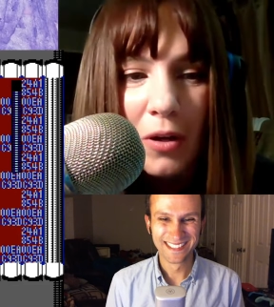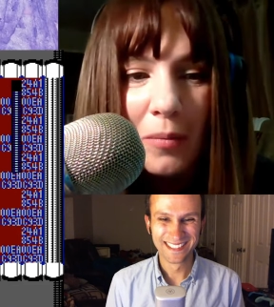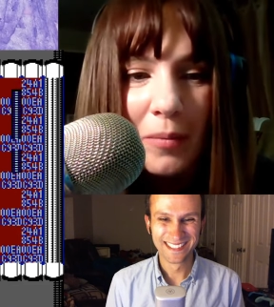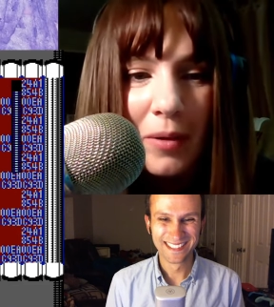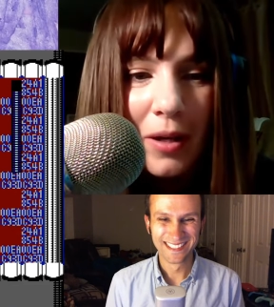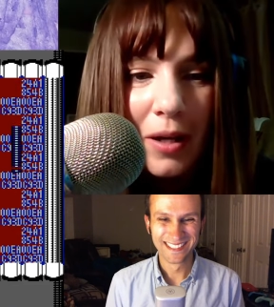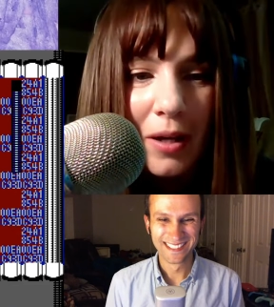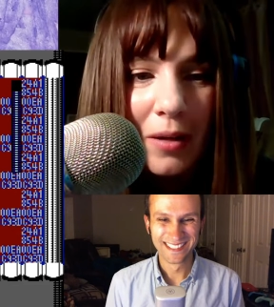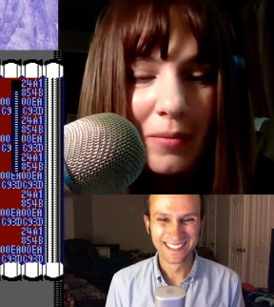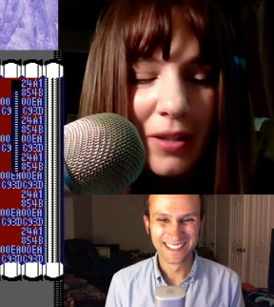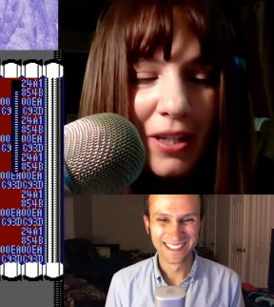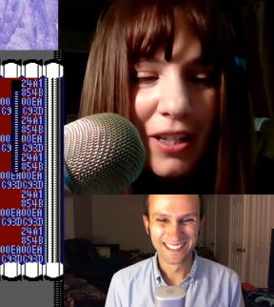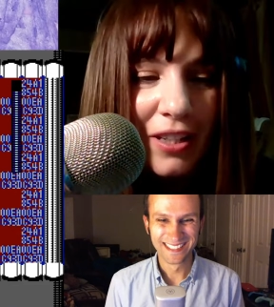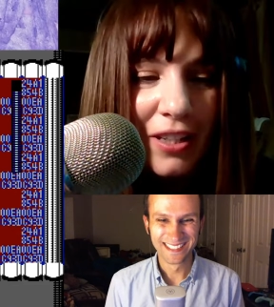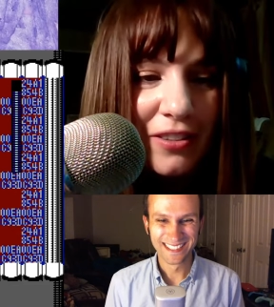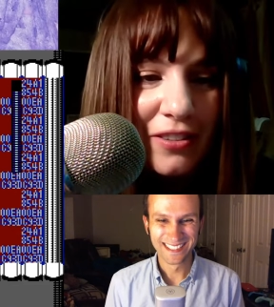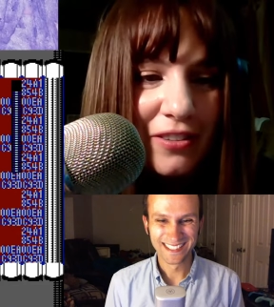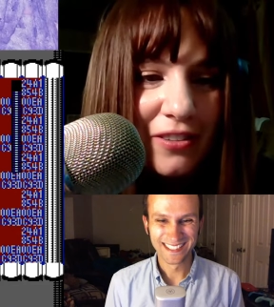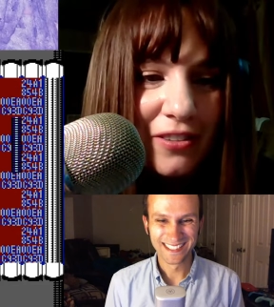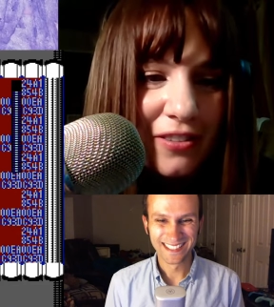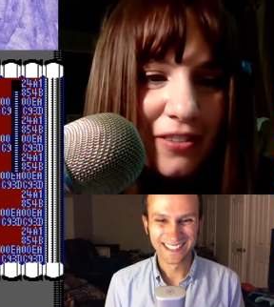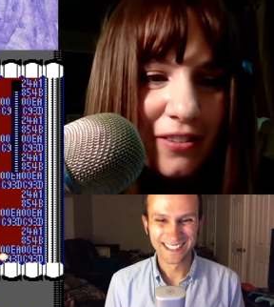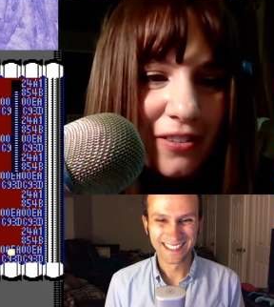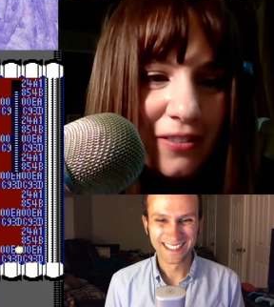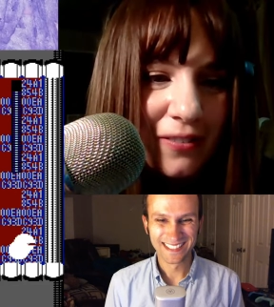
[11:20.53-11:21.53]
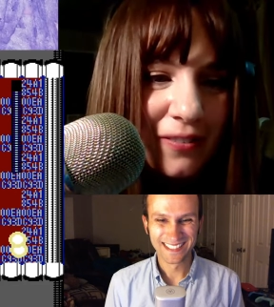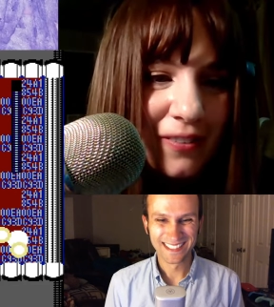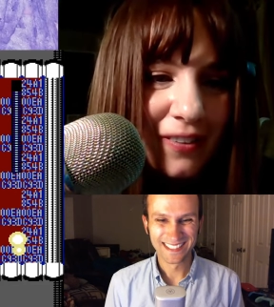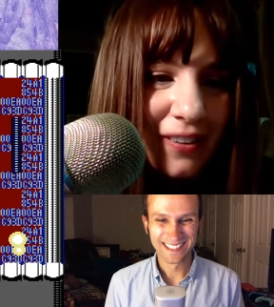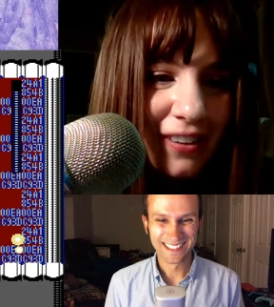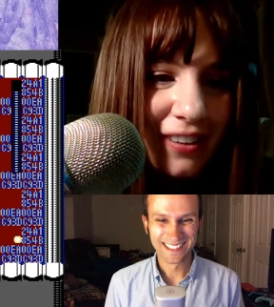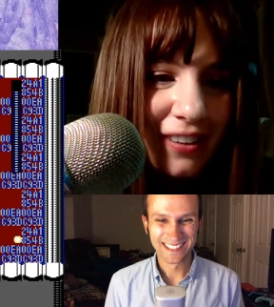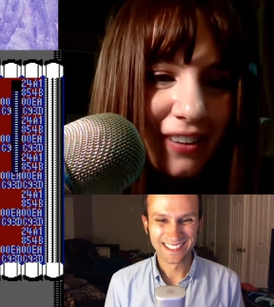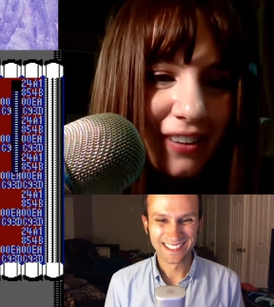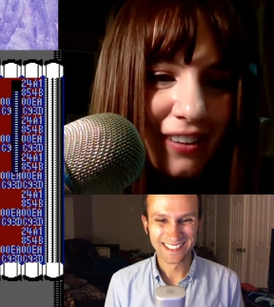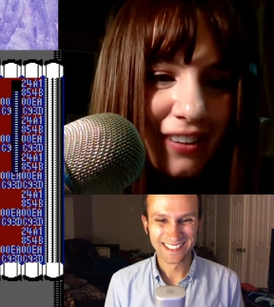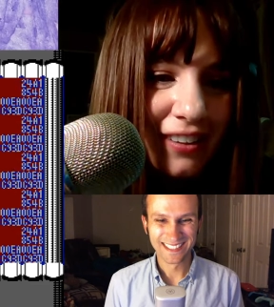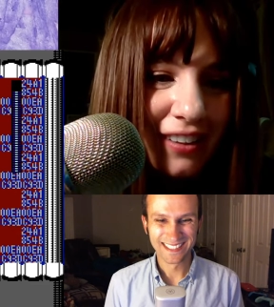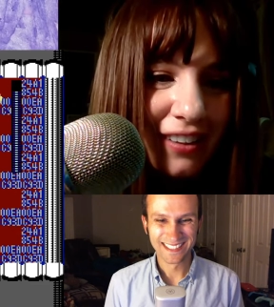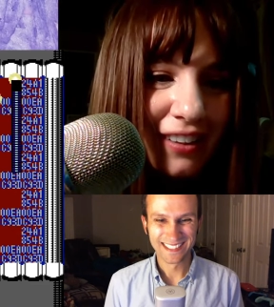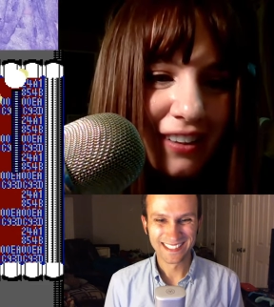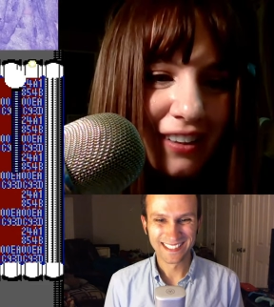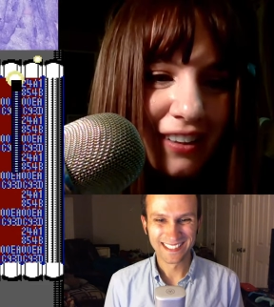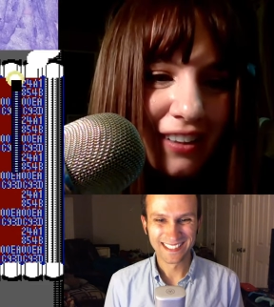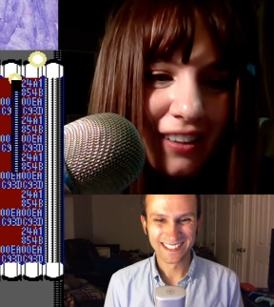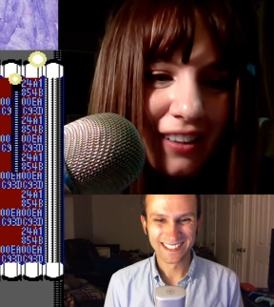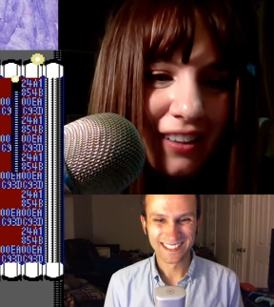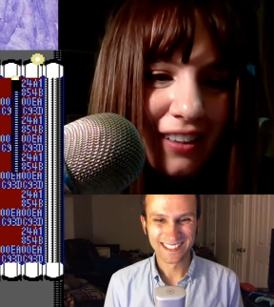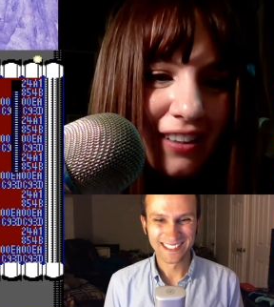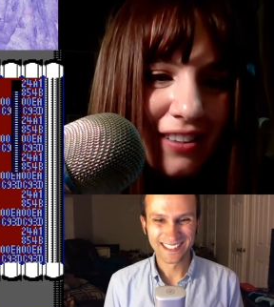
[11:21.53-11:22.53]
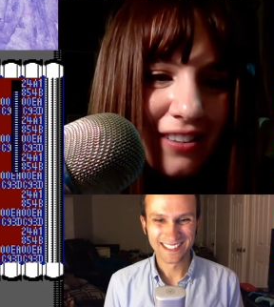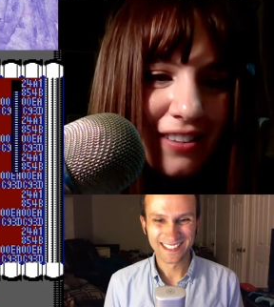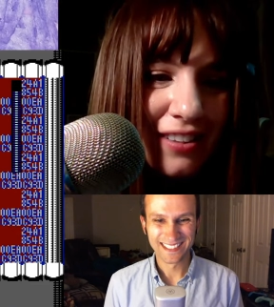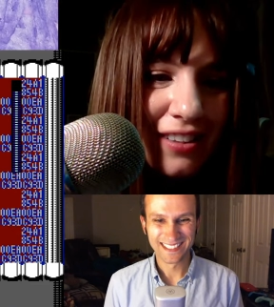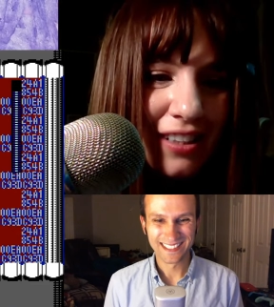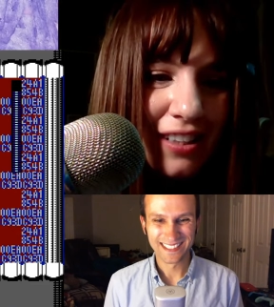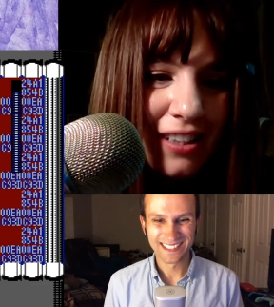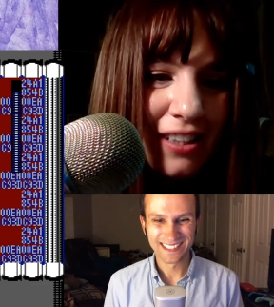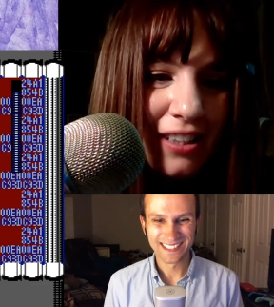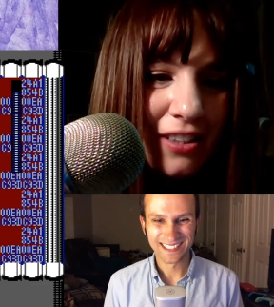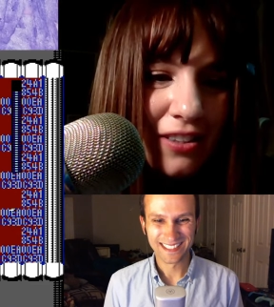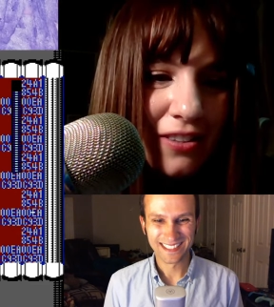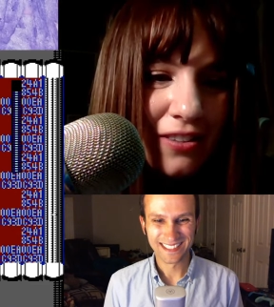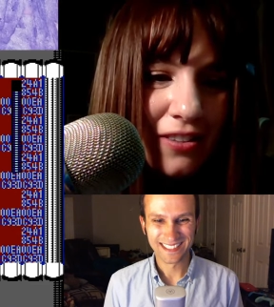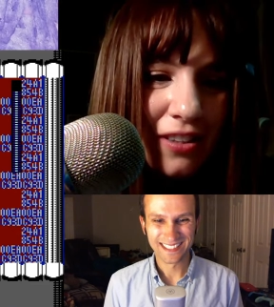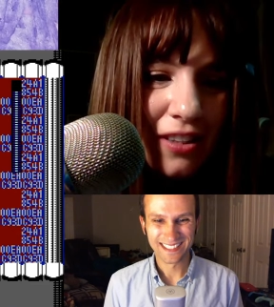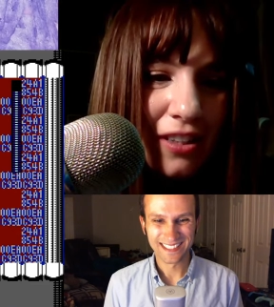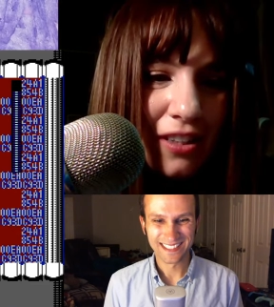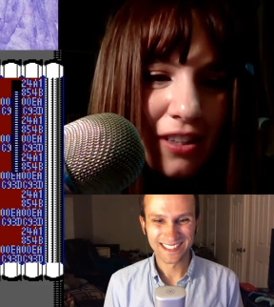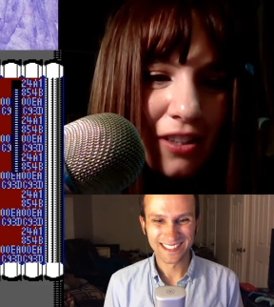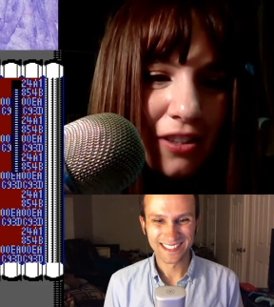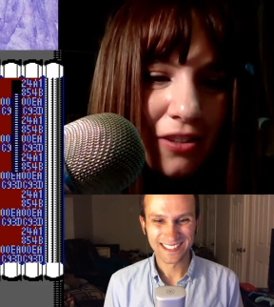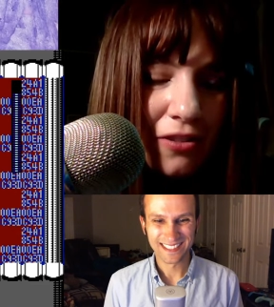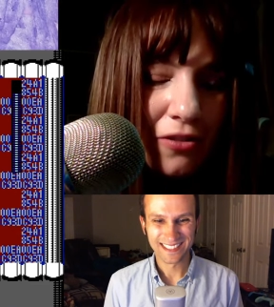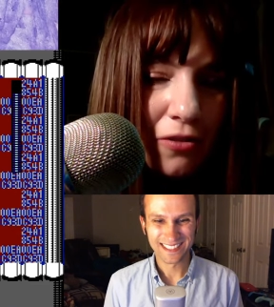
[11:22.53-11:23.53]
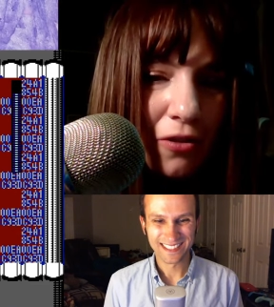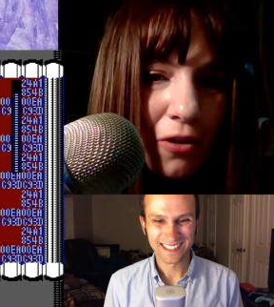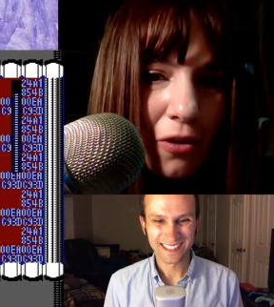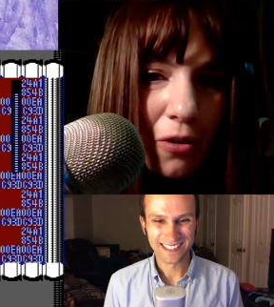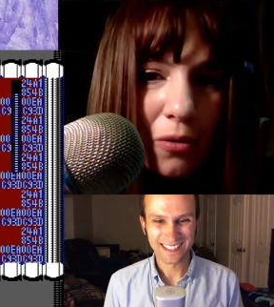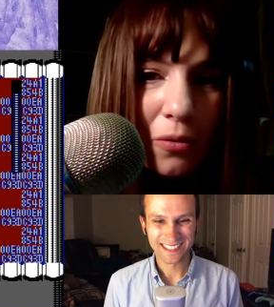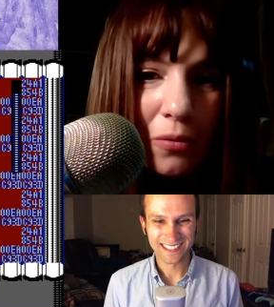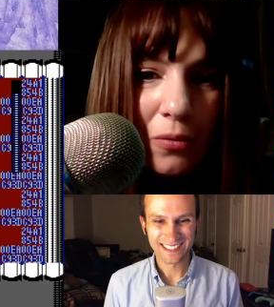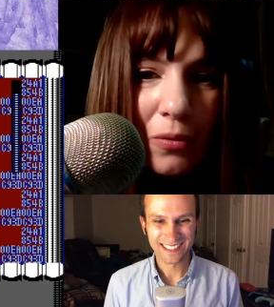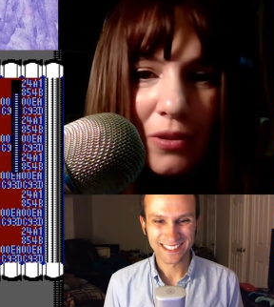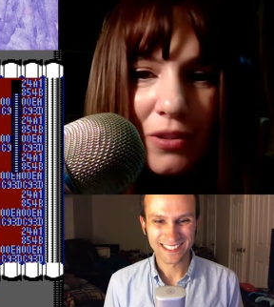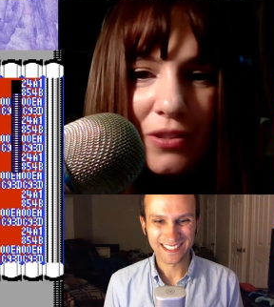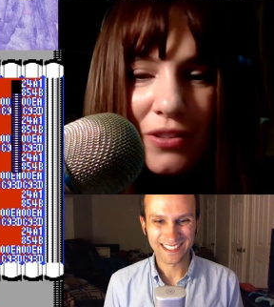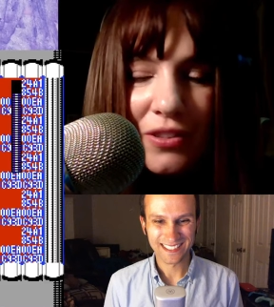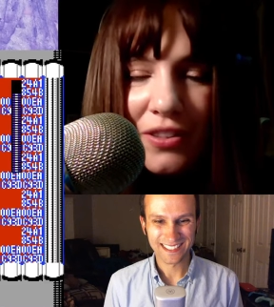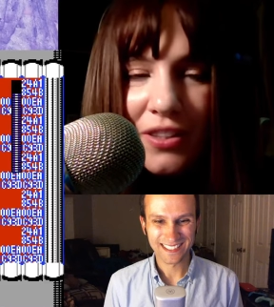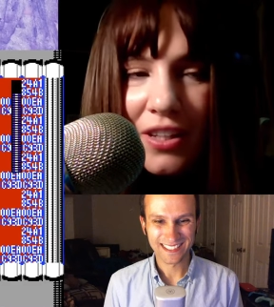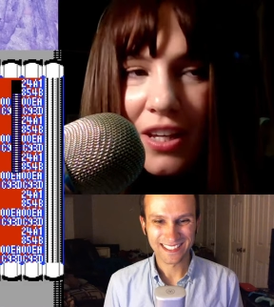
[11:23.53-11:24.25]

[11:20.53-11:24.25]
Speaker 1: Robot Masters in one. Because his intro was